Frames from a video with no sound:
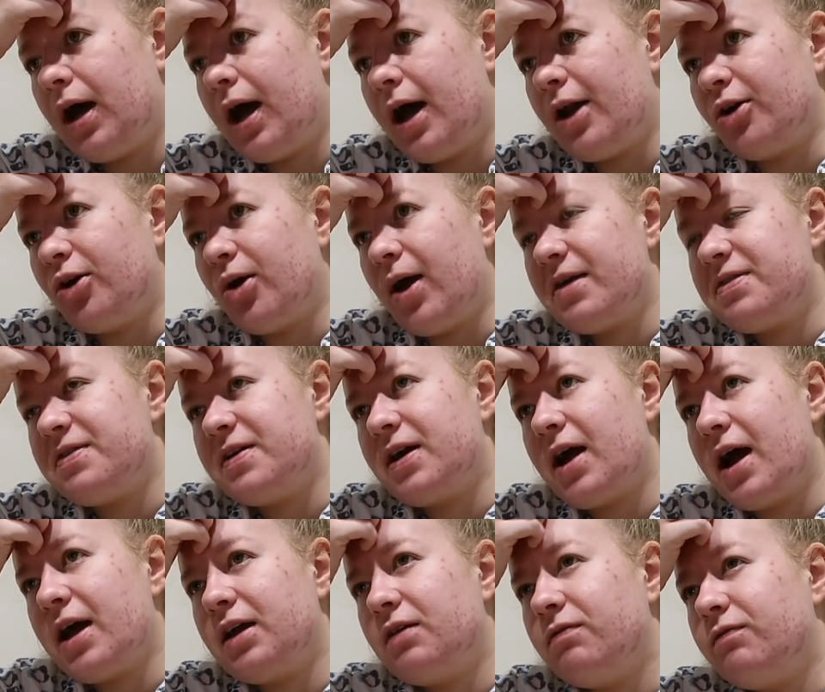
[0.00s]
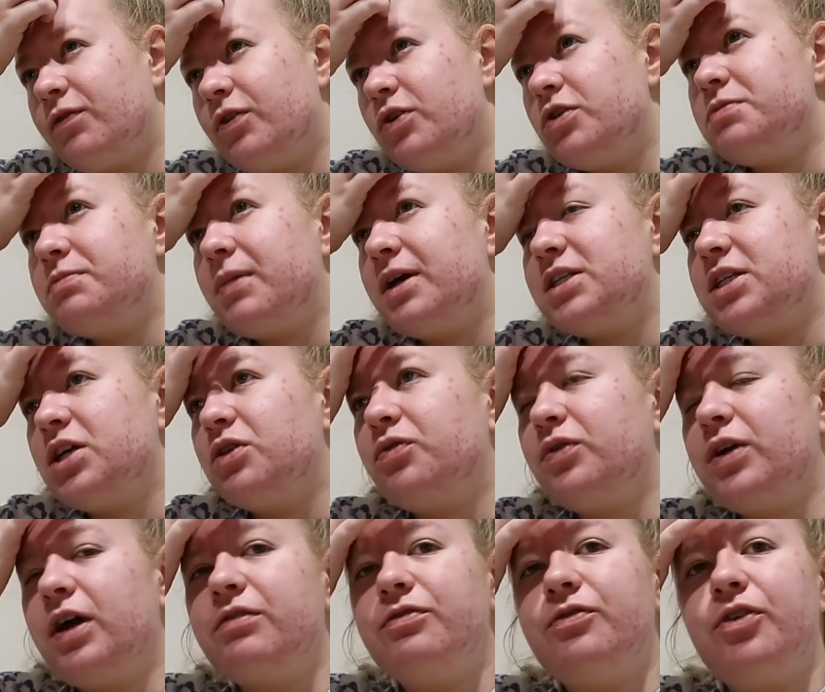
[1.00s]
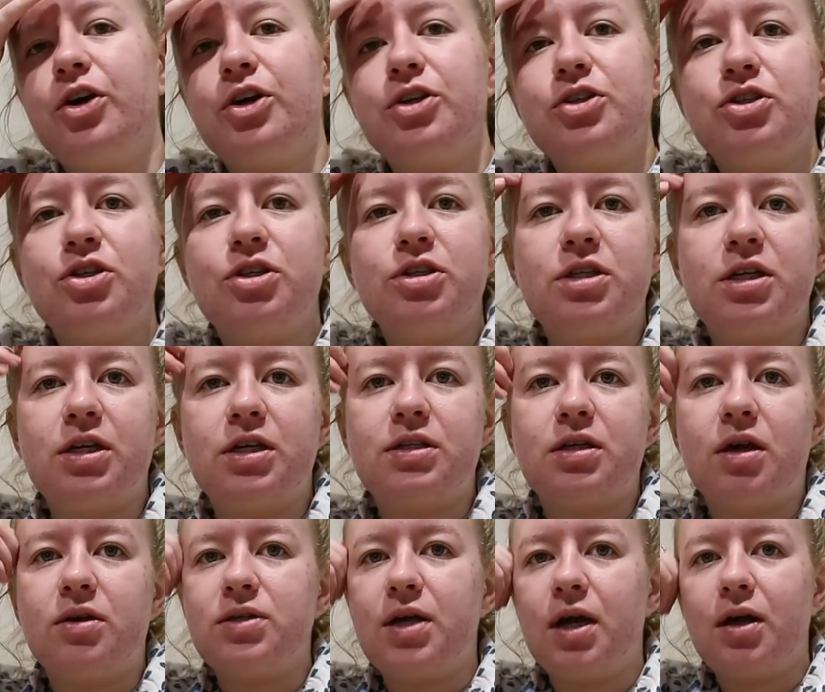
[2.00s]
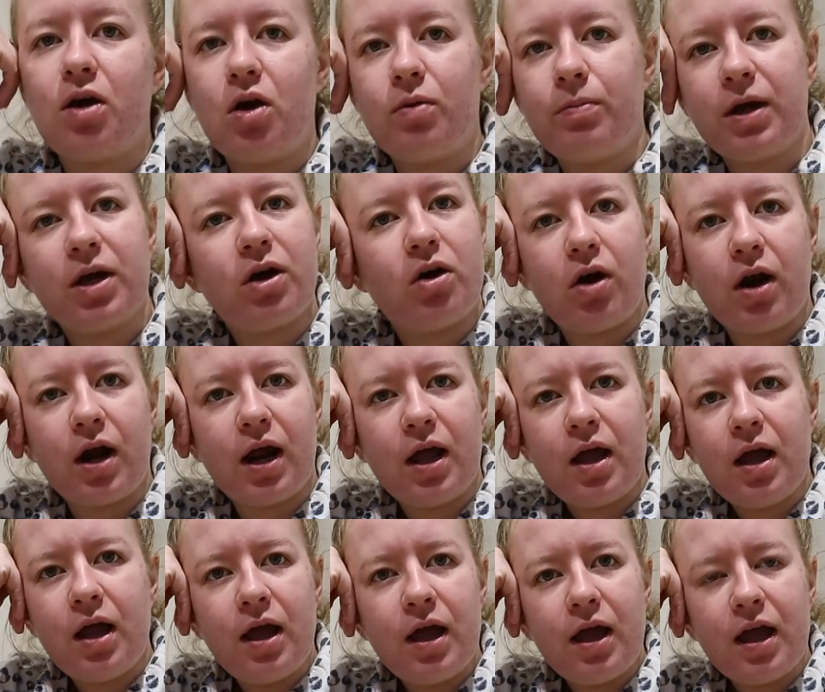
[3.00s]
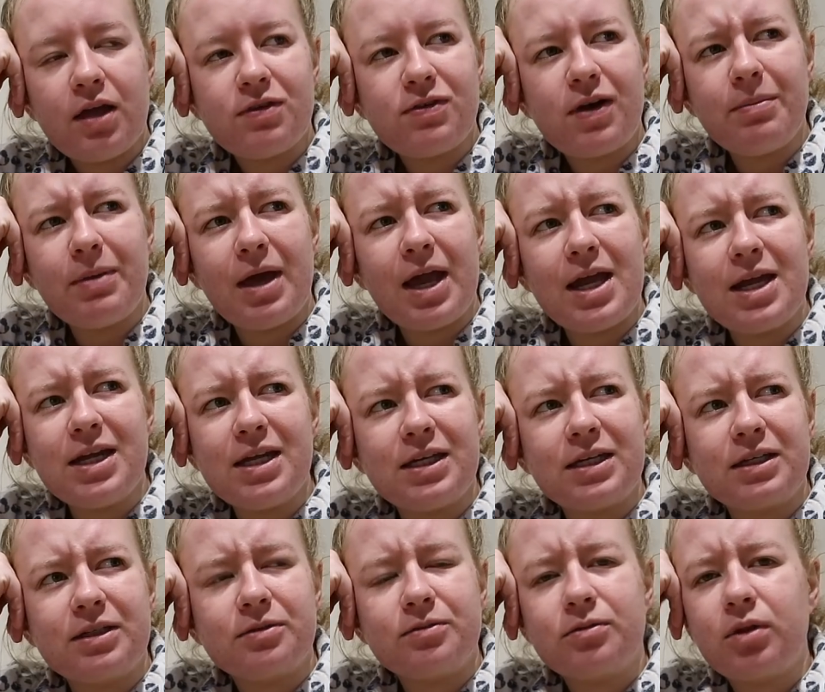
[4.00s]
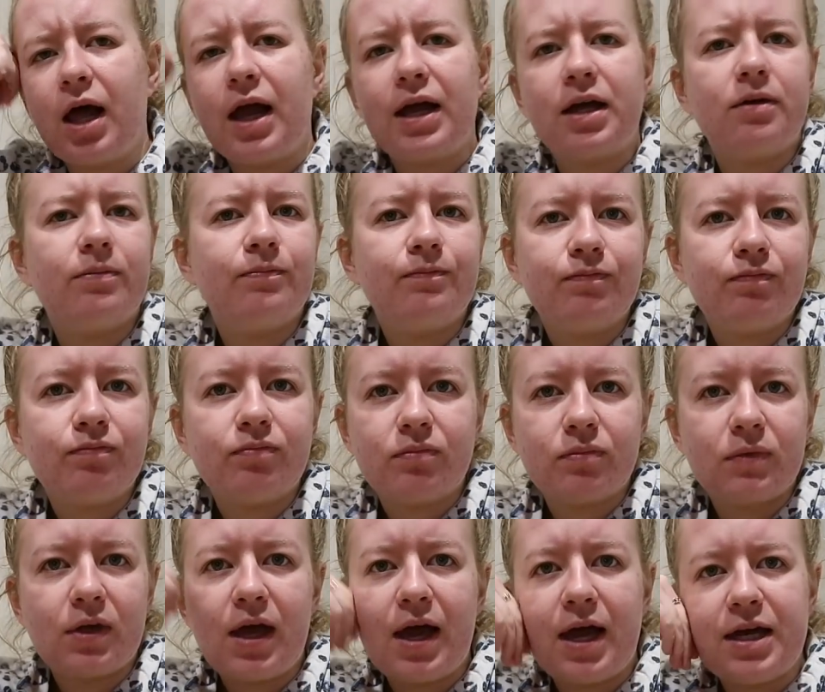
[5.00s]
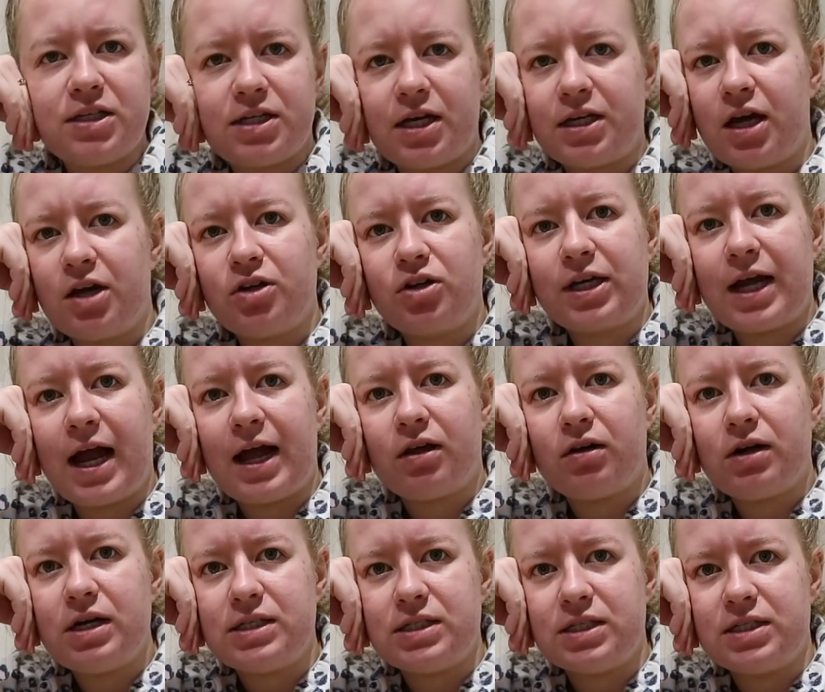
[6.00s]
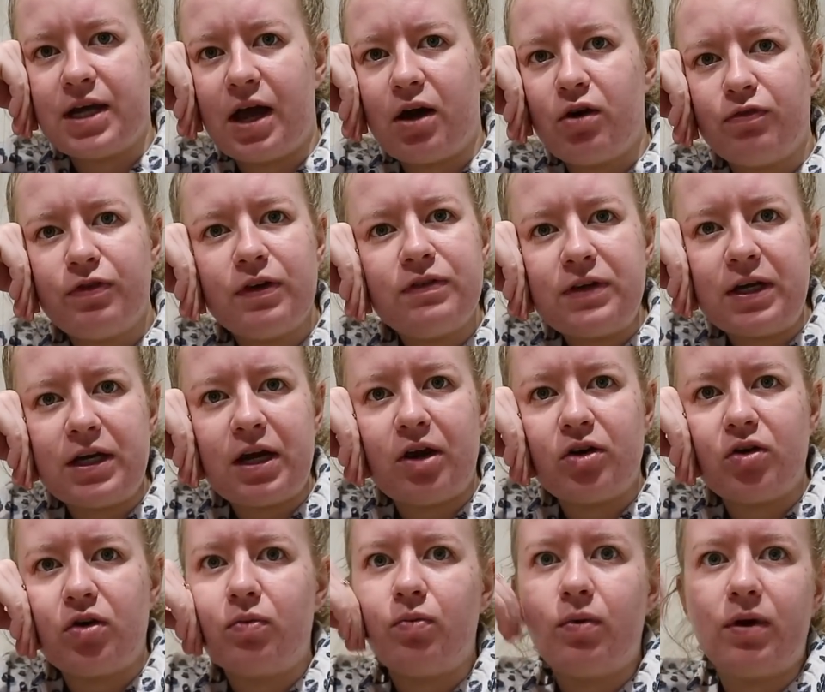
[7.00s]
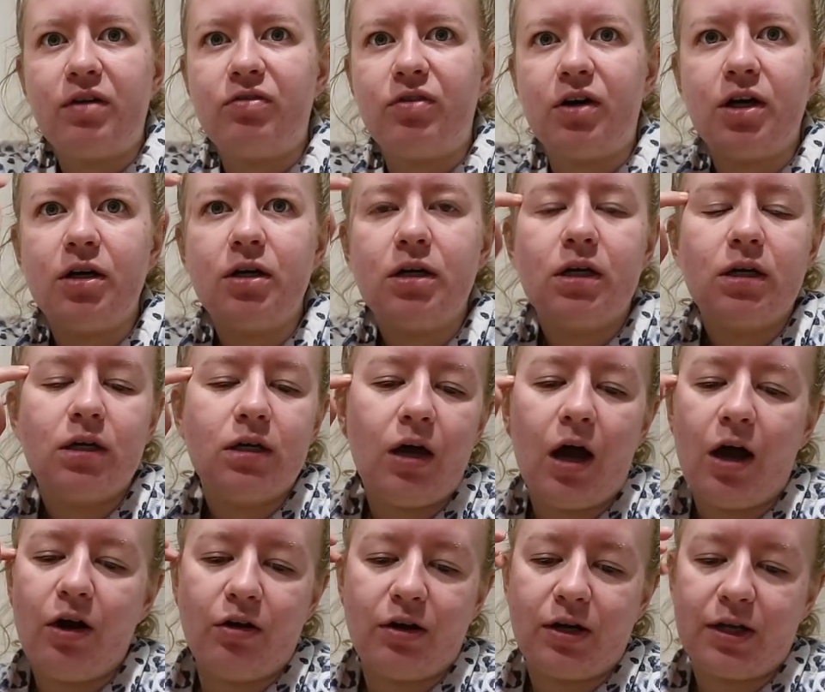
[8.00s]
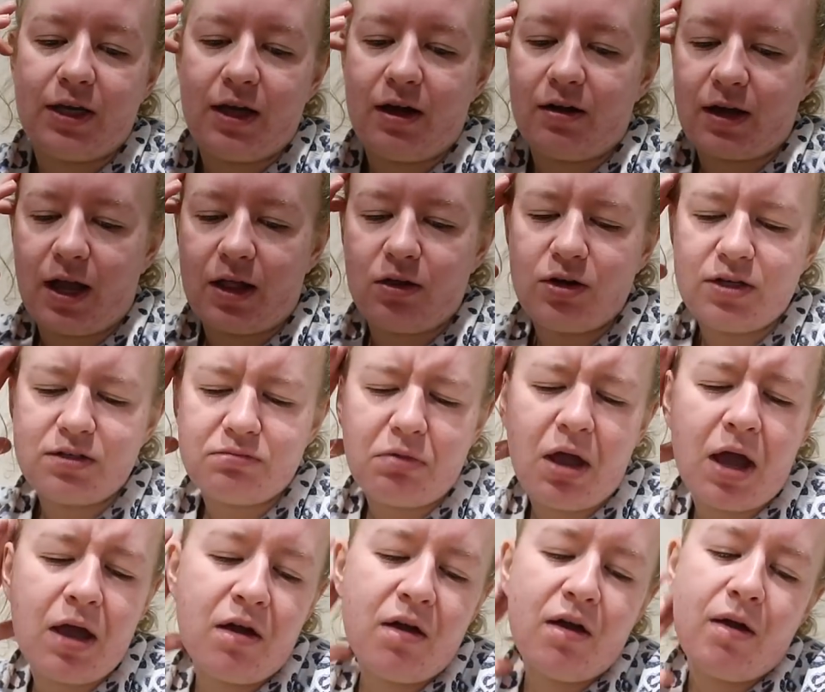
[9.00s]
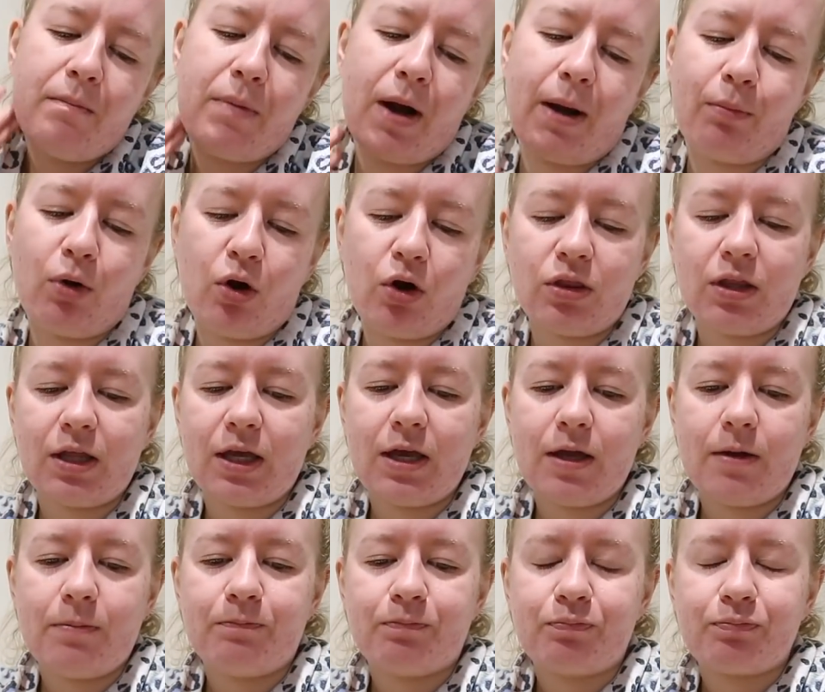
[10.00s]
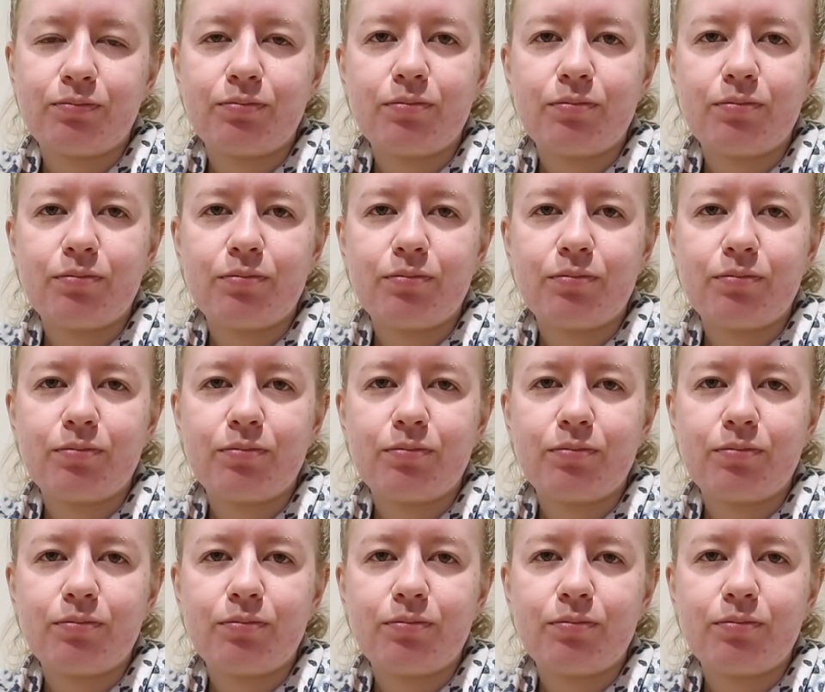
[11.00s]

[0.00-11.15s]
don't know, I think I confused myself when I first used it, because I was like, oh my god, if I'm eating like 1,800 calories in a day, or 1,500, whatever, I don't count calories, but I'm only